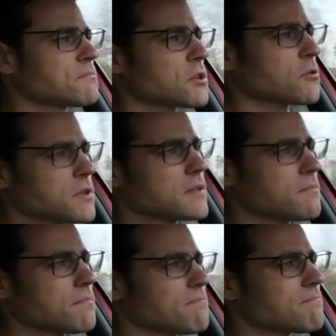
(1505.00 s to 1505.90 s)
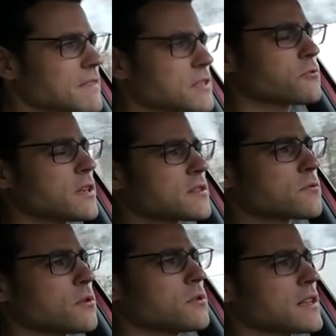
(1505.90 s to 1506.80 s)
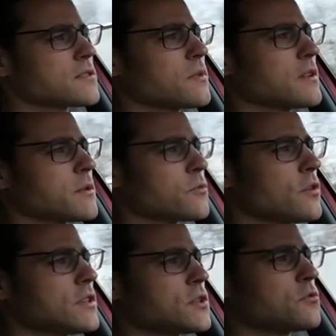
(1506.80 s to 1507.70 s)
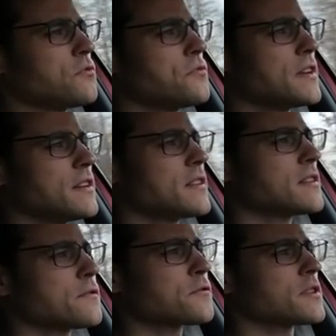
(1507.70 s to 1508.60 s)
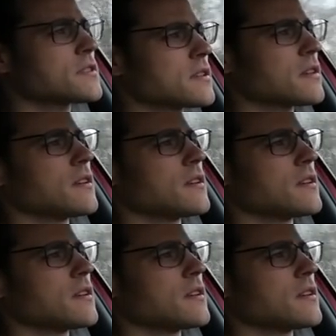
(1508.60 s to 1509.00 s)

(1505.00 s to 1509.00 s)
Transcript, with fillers: so as soon as the road gets a little bit worse, you do feel the difference